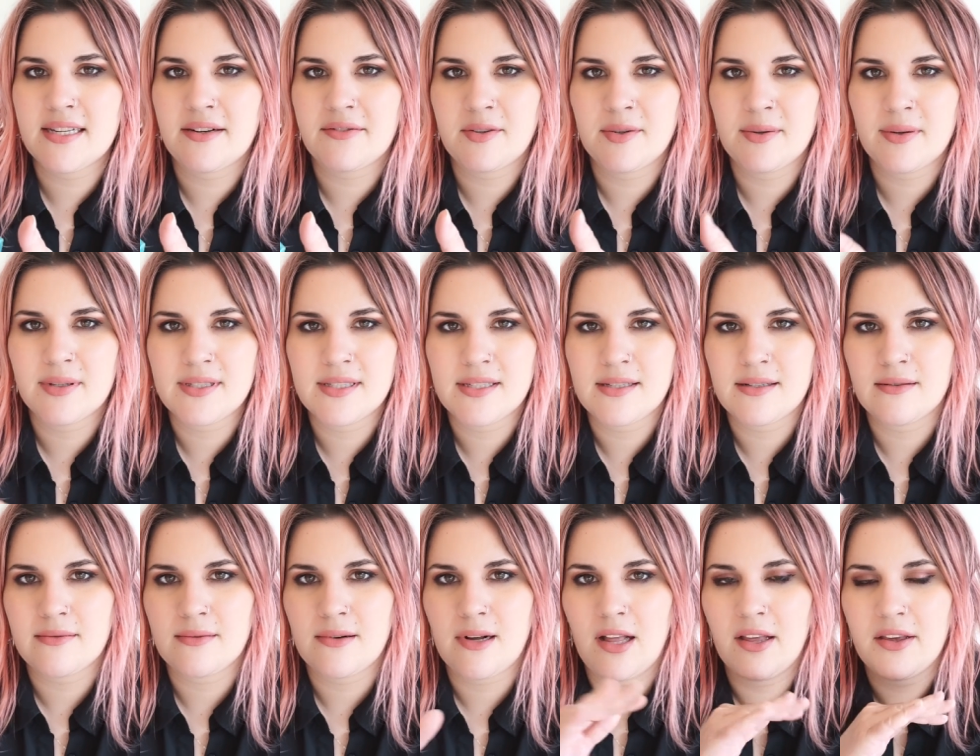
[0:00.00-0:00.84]
Every once in
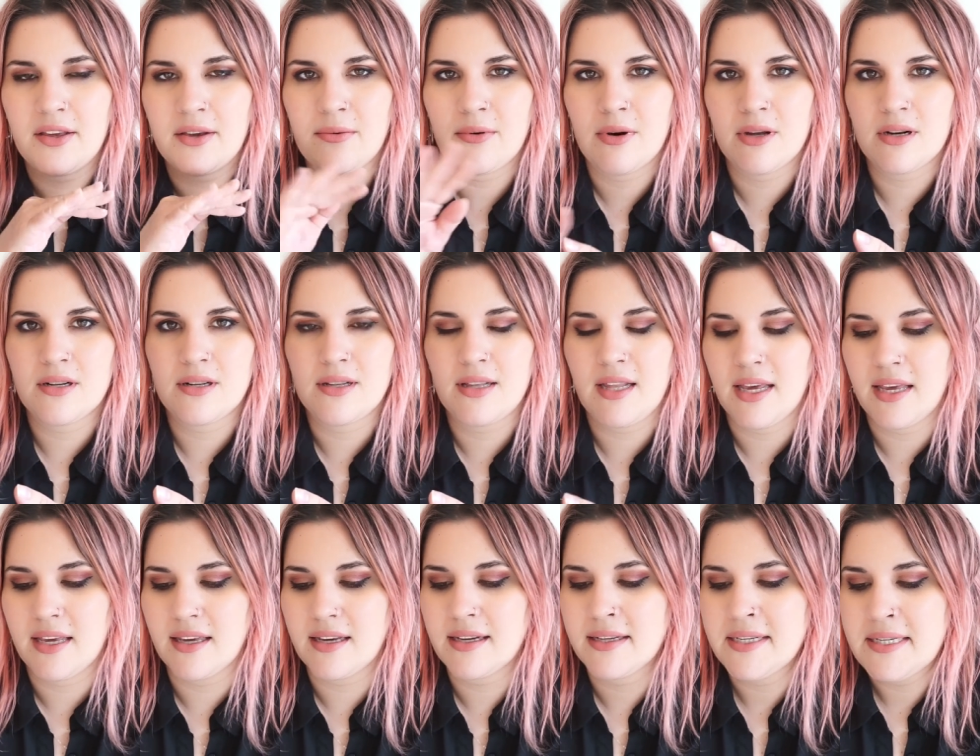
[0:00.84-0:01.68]
a while you wanna
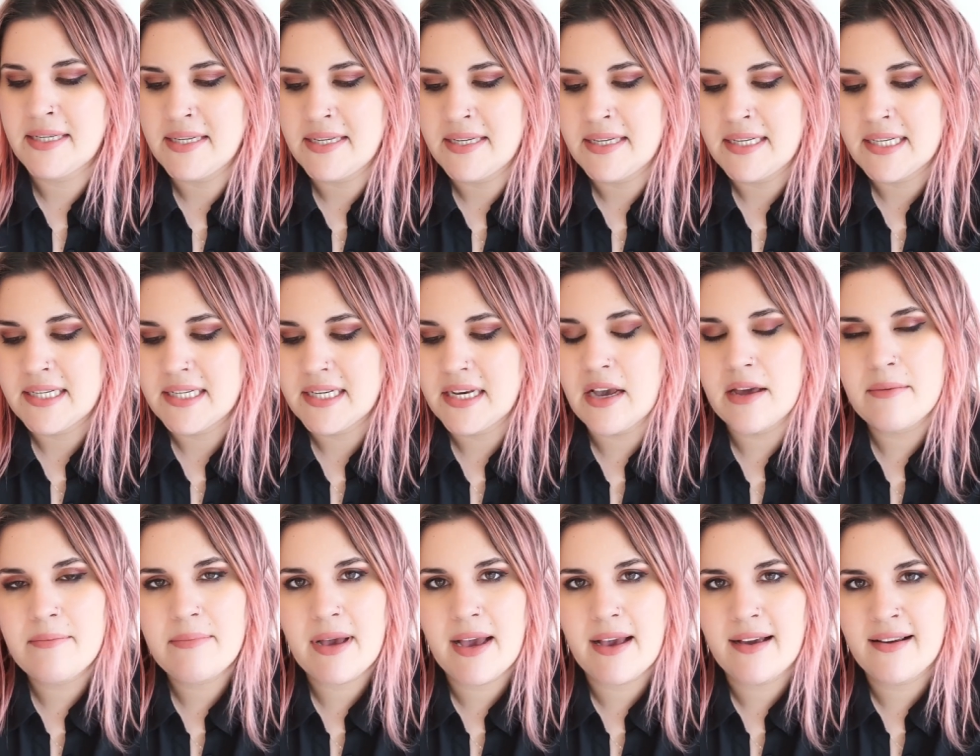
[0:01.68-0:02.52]
like
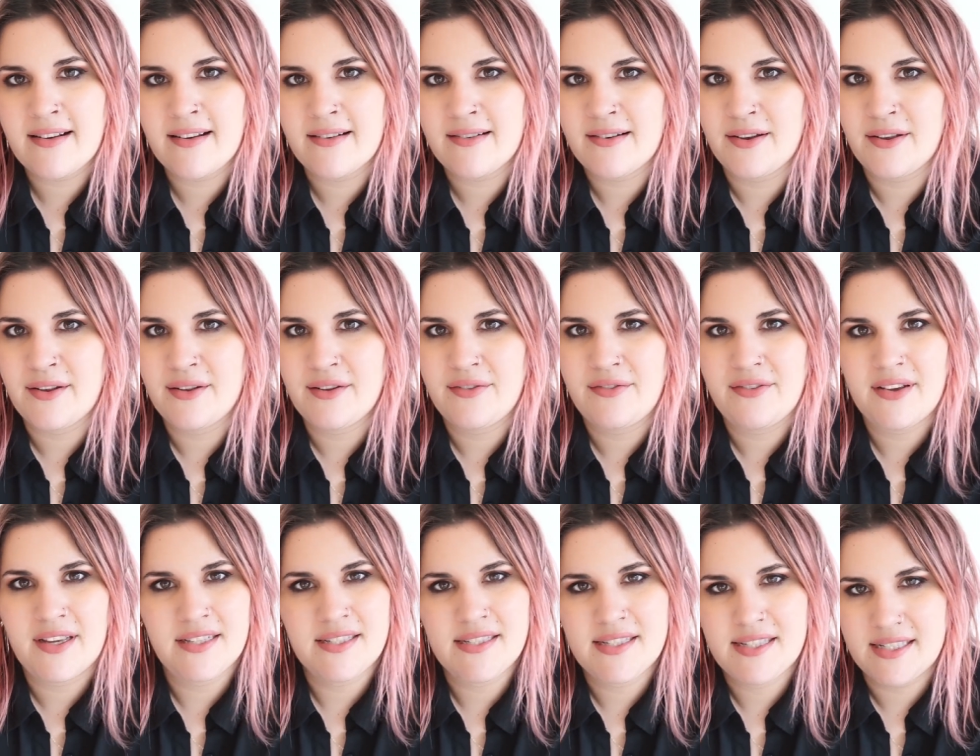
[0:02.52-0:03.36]
cut back on all the
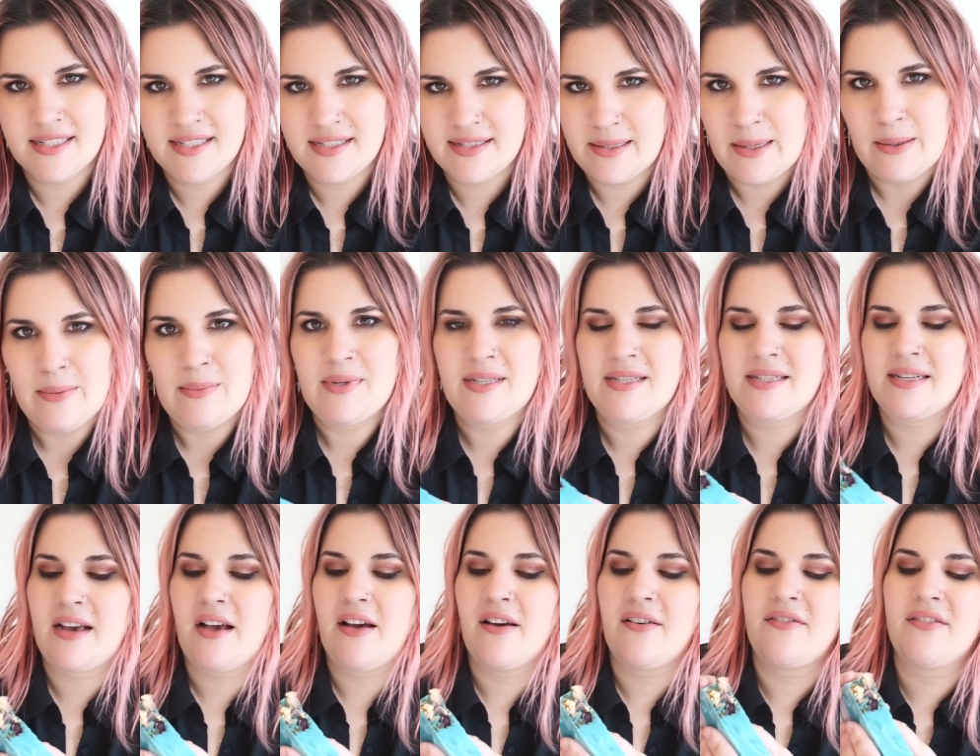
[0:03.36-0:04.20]
fancy soap
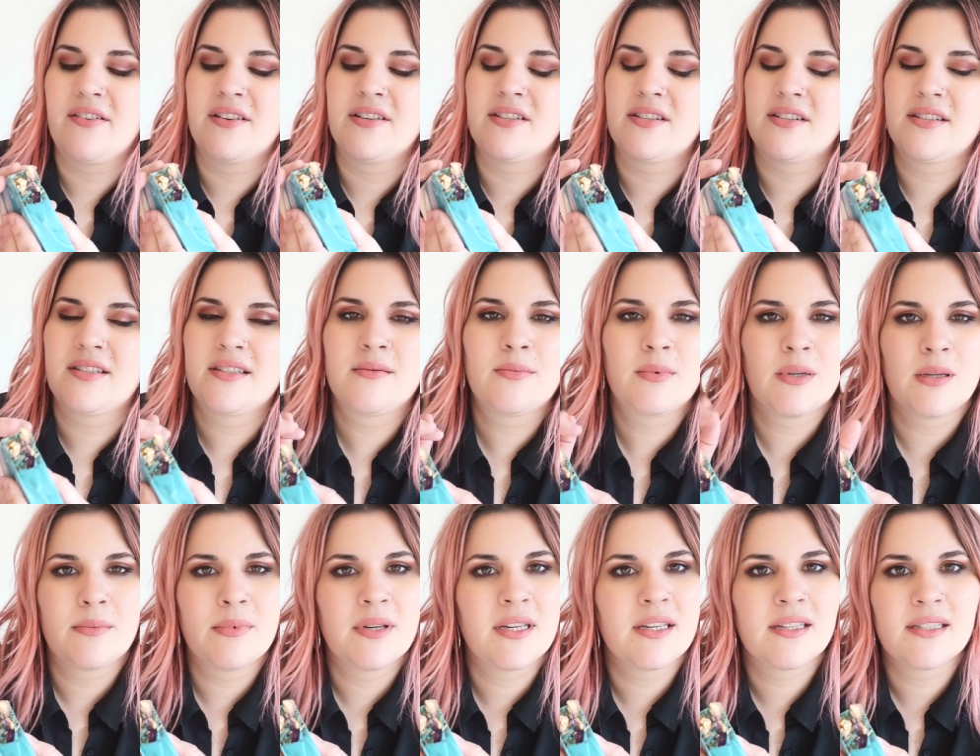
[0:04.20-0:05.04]
stuff and just
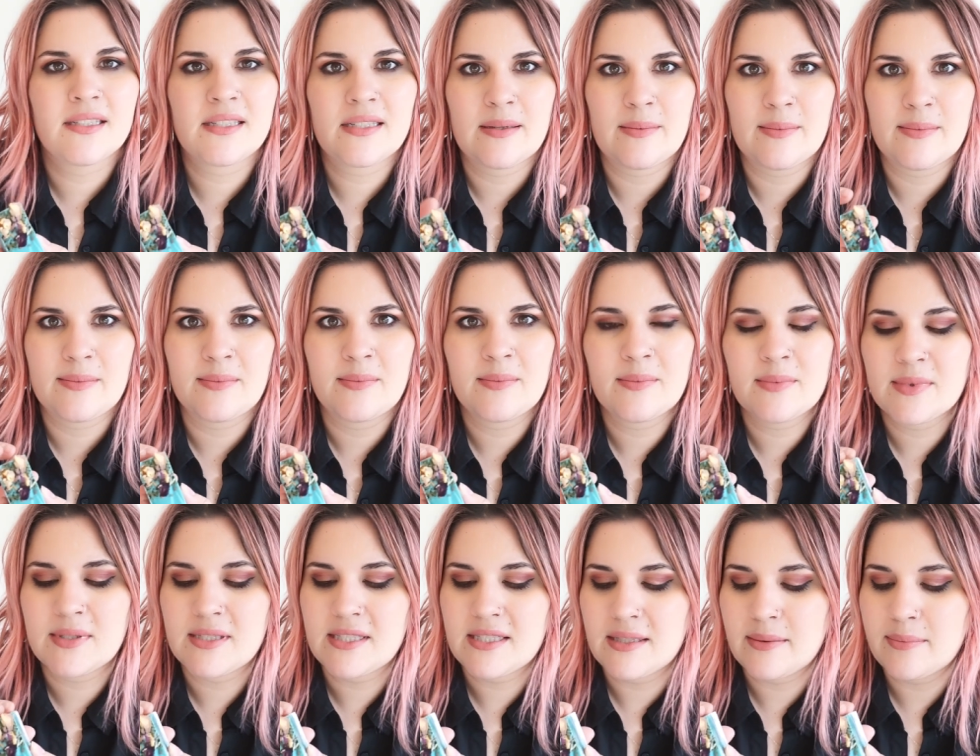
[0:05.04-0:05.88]
maybe
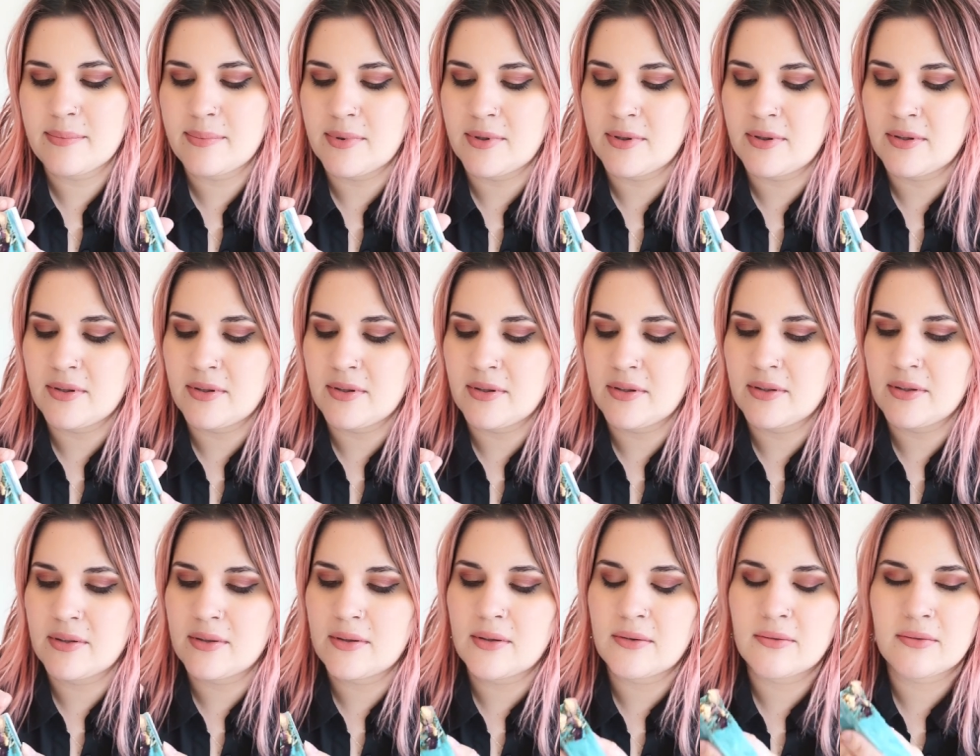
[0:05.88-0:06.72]
some
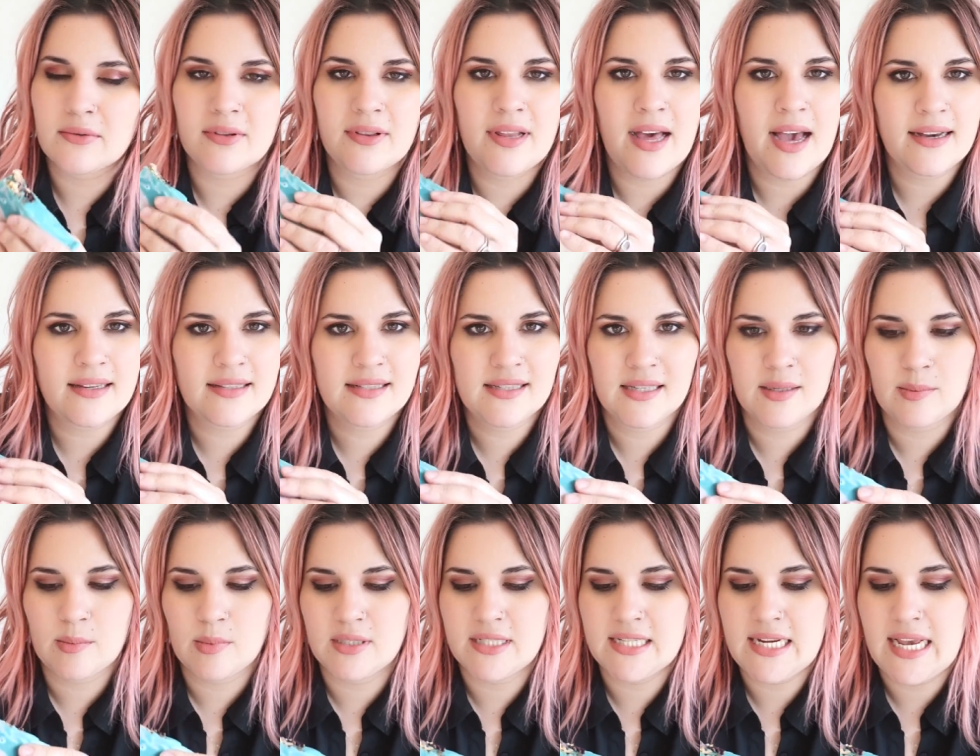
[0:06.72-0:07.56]
simple, relaxing
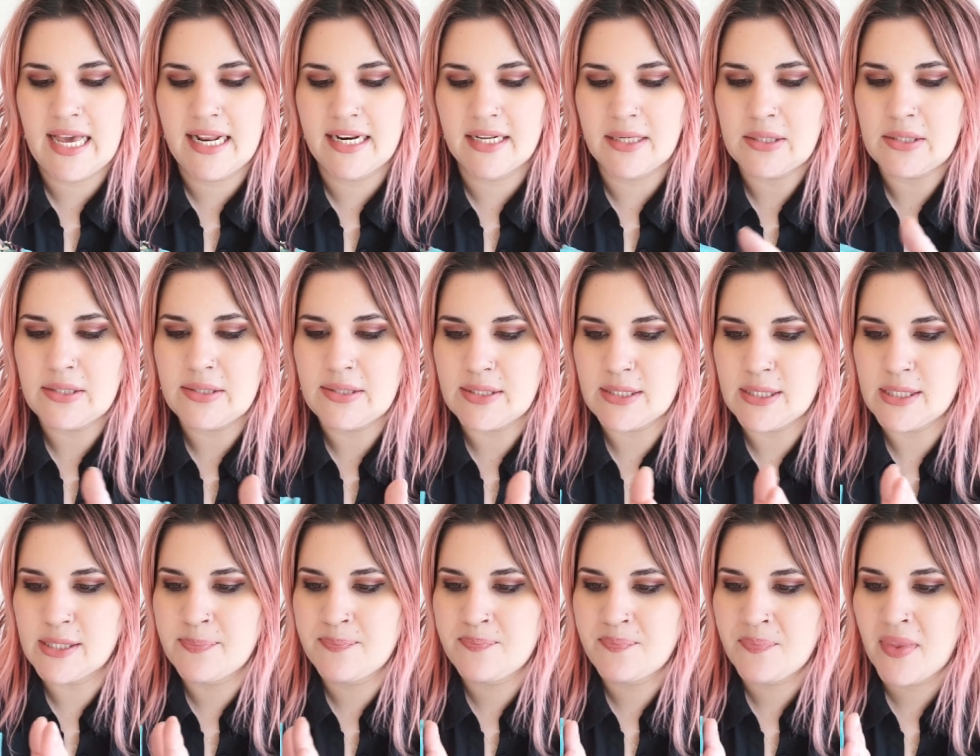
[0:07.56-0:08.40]

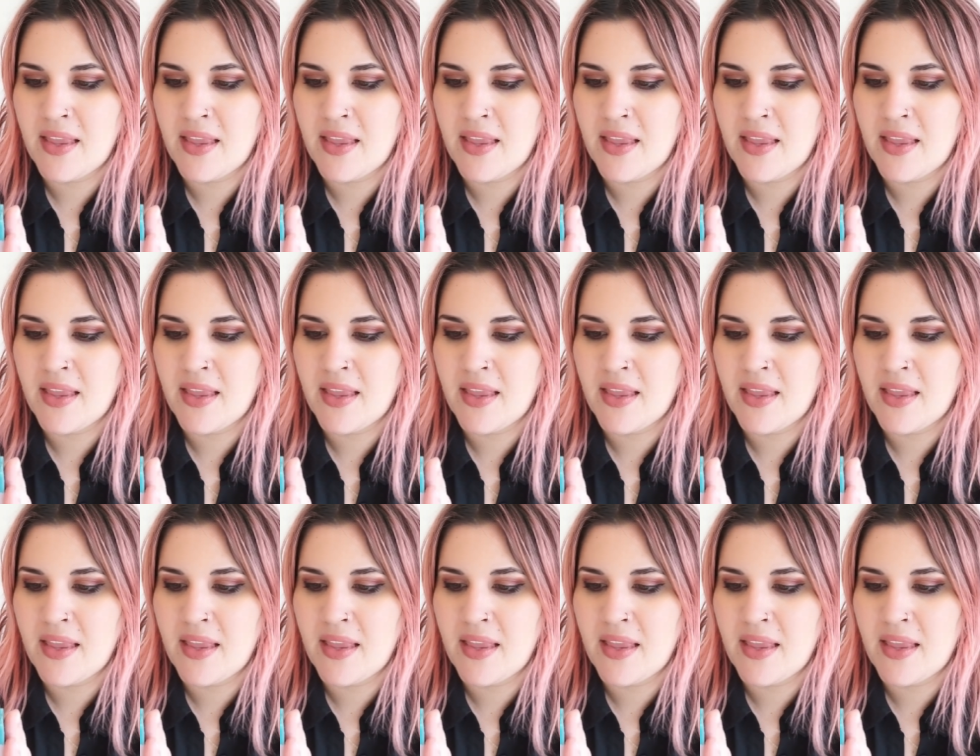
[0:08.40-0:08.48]
botanicals.